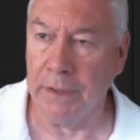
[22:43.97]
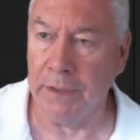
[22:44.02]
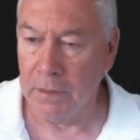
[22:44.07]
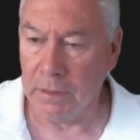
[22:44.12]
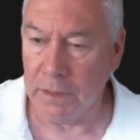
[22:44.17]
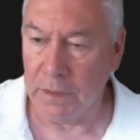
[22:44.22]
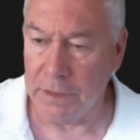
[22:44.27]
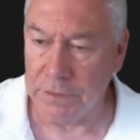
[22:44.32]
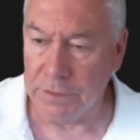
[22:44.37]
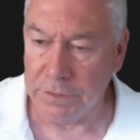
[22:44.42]

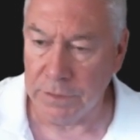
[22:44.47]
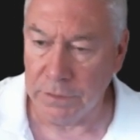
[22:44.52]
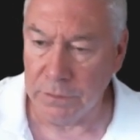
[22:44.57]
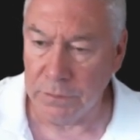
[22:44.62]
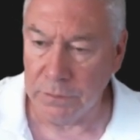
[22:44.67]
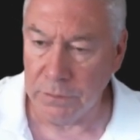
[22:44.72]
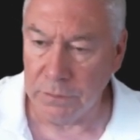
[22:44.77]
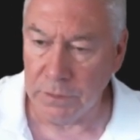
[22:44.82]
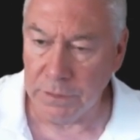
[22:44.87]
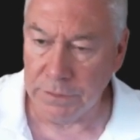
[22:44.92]
Okay, so
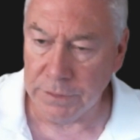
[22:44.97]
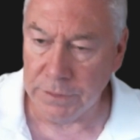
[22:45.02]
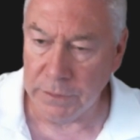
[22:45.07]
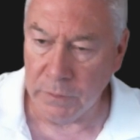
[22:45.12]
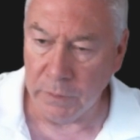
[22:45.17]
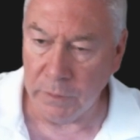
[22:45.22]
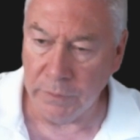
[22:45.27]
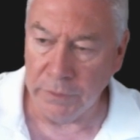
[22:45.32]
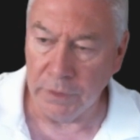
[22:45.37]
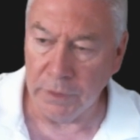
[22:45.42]
let's see what
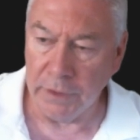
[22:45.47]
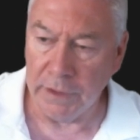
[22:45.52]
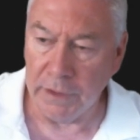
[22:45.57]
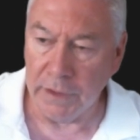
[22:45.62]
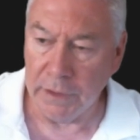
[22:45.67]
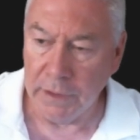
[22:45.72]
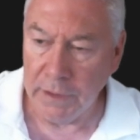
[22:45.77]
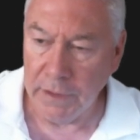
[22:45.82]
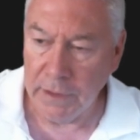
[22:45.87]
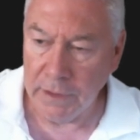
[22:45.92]
we've got here.
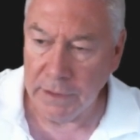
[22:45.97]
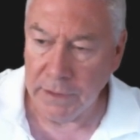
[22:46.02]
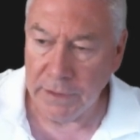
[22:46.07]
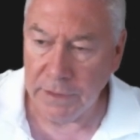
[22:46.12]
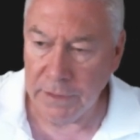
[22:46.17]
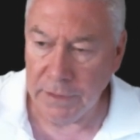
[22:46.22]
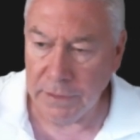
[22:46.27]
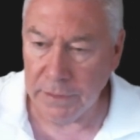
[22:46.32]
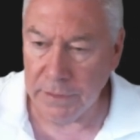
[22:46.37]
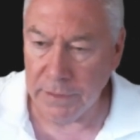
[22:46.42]

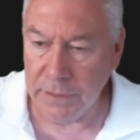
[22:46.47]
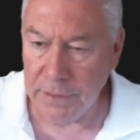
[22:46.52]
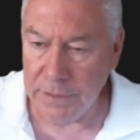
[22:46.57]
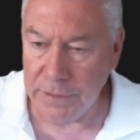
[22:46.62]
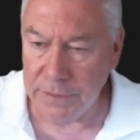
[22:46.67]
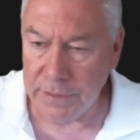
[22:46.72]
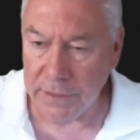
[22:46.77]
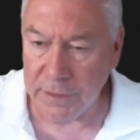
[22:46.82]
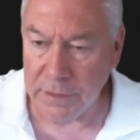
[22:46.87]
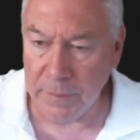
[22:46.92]
This
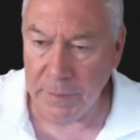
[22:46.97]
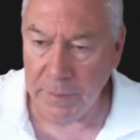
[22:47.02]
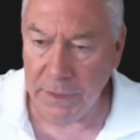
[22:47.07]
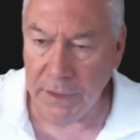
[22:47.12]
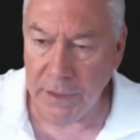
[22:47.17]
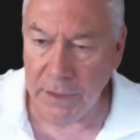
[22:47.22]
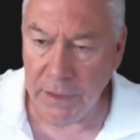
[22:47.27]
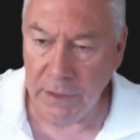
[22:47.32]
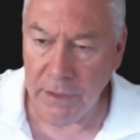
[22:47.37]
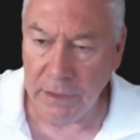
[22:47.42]
at the
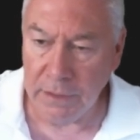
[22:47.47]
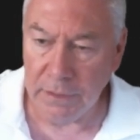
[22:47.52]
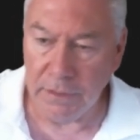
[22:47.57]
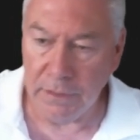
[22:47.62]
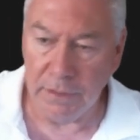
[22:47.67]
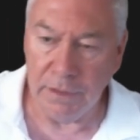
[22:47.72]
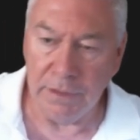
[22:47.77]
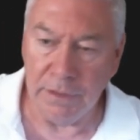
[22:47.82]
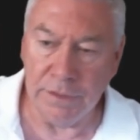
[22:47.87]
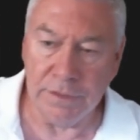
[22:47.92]
beginning
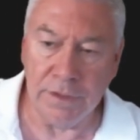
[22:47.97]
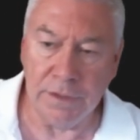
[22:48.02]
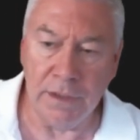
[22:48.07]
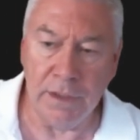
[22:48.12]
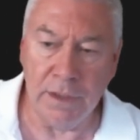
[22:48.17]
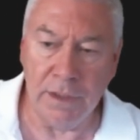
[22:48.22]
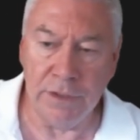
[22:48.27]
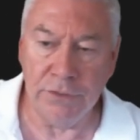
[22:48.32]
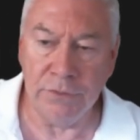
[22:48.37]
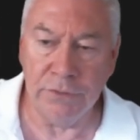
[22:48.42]
is the
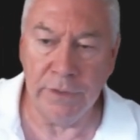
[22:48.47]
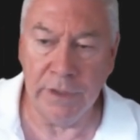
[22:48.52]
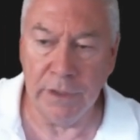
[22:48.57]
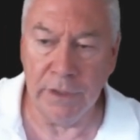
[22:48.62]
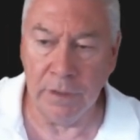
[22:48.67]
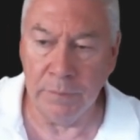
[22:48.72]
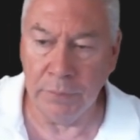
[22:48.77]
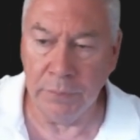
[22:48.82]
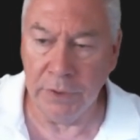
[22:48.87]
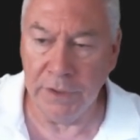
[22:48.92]
history that
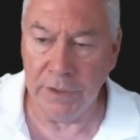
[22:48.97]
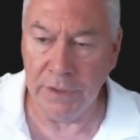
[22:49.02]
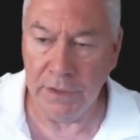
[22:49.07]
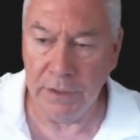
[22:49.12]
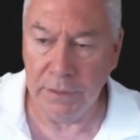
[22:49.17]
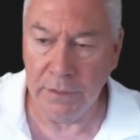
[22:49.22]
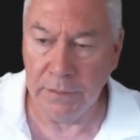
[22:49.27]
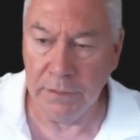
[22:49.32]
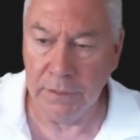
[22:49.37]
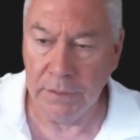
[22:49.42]
I'm printing.
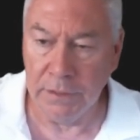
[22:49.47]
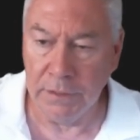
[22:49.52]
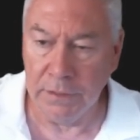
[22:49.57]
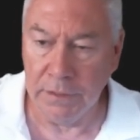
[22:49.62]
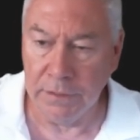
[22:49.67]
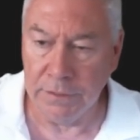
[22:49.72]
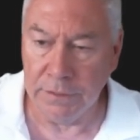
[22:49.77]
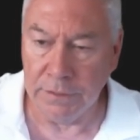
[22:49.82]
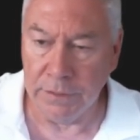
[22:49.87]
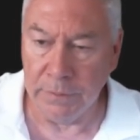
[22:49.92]

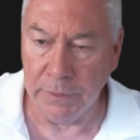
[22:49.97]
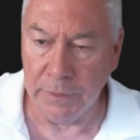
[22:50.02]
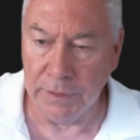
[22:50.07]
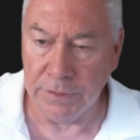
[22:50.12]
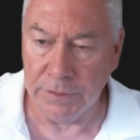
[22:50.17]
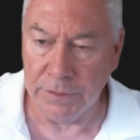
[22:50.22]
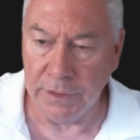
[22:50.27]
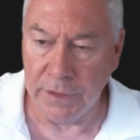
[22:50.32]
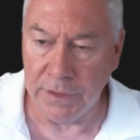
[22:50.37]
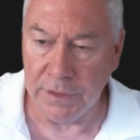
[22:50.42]
So we can
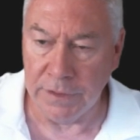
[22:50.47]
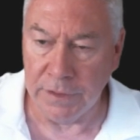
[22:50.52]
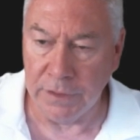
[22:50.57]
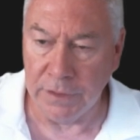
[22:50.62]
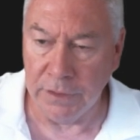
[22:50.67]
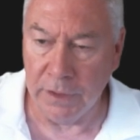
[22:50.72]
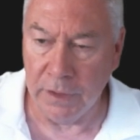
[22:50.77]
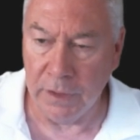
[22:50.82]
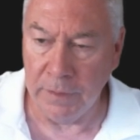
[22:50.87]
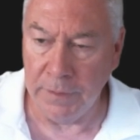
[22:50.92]
see there's the
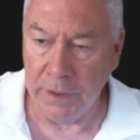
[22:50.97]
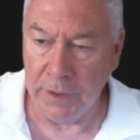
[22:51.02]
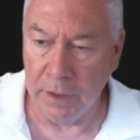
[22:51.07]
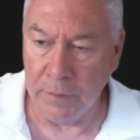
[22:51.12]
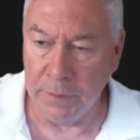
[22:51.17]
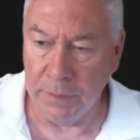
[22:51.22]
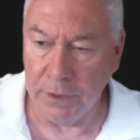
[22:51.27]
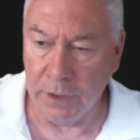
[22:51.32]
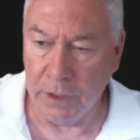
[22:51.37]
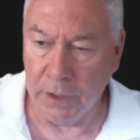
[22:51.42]
time, the
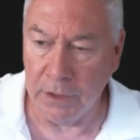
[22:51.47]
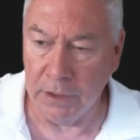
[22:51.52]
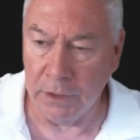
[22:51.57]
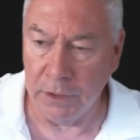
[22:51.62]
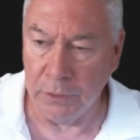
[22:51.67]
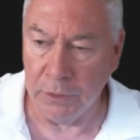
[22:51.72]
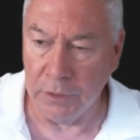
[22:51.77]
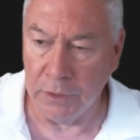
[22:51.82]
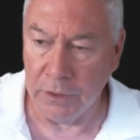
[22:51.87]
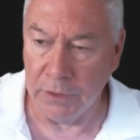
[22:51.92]
open, high, low,
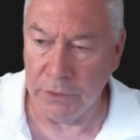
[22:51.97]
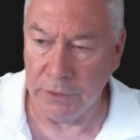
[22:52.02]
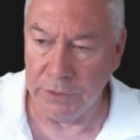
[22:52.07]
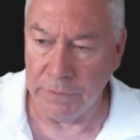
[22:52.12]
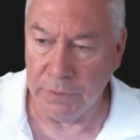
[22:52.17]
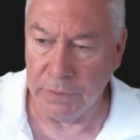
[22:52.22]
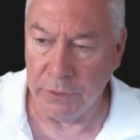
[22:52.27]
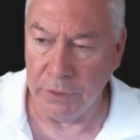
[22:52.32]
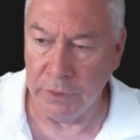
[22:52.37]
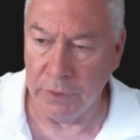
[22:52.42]
close,
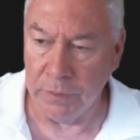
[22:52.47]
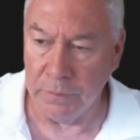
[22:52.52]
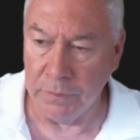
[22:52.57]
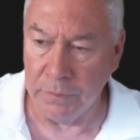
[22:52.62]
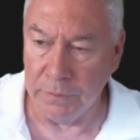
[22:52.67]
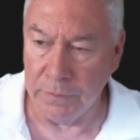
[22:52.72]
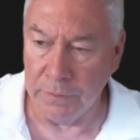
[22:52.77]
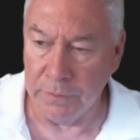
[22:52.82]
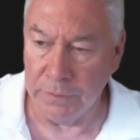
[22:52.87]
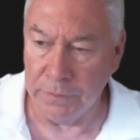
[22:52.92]
volume,
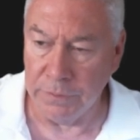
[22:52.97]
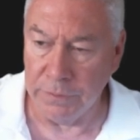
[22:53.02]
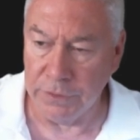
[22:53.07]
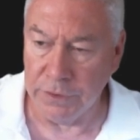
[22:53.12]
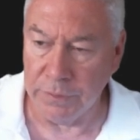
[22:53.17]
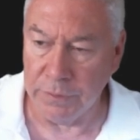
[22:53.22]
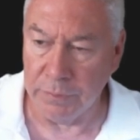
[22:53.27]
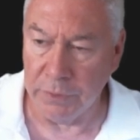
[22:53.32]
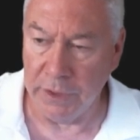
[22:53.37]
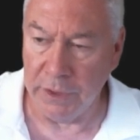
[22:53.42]

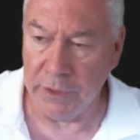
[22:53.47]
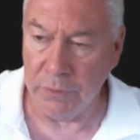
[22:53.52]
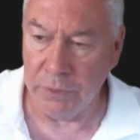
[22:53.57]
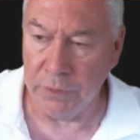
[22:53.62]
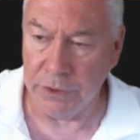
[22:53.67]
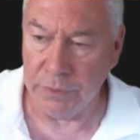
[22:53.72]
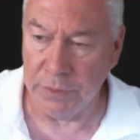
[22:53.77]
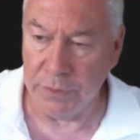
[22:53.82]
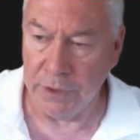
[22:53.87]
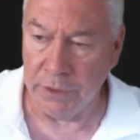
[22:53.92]
spread, which
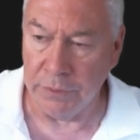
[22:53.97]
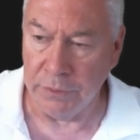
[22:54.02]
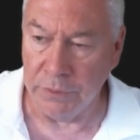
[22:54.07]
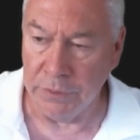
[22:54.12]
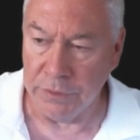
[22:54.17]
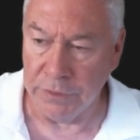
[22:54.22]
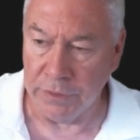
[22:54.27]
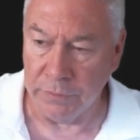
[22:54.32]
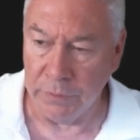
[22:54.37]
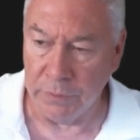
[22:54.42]
we don't use,
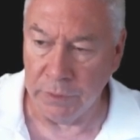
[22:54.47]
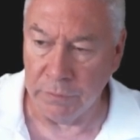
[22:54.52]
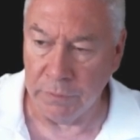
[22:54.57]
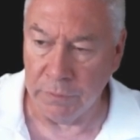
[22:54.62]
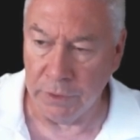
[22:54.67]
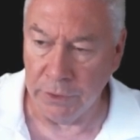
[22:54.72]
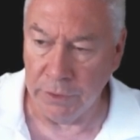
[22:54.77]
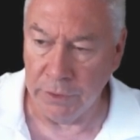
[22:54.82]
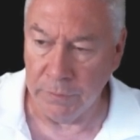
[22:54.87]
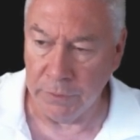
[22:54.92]
and real
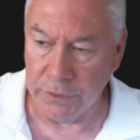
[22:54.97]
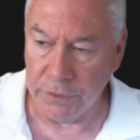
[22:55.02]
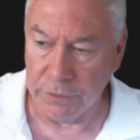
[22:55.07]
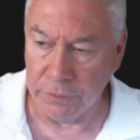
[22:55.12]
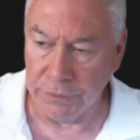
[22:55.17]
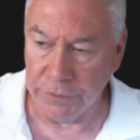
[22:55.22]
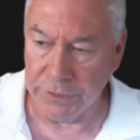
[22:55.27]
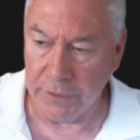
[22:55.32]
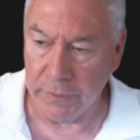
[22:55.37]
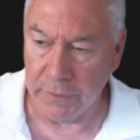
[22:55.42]
volume, which
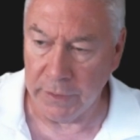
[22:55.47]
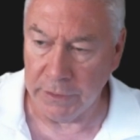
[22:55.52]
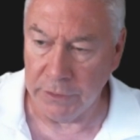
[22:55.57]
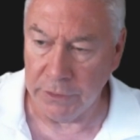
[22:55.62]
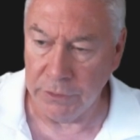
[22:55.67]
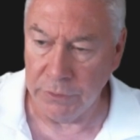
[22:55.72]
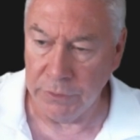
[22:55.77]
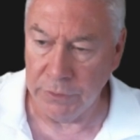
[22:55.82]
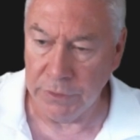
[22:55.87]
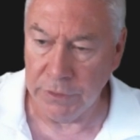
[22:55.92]
also aren't
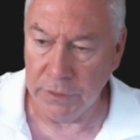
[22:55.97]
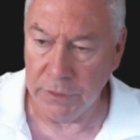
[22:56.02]
used.